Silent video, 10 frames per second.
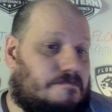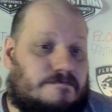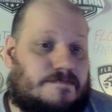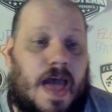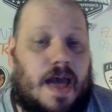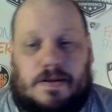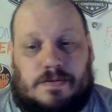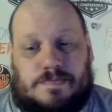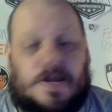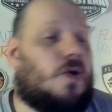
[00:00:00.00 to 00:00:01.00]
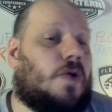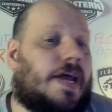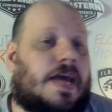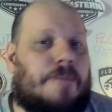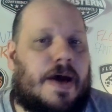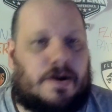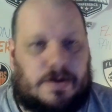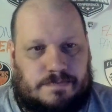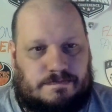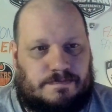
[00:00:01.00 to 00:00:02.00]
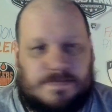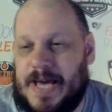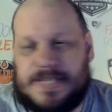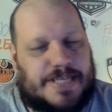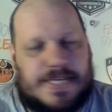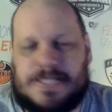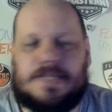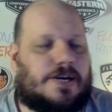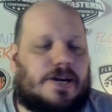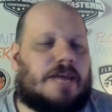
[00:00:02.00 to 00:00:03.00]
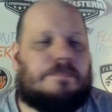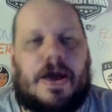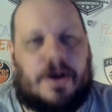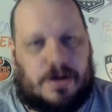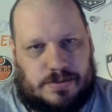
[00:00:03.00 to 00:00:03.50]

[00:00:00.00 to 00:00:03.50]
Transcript: That they're only gonna get better. Next season they're gonna get better.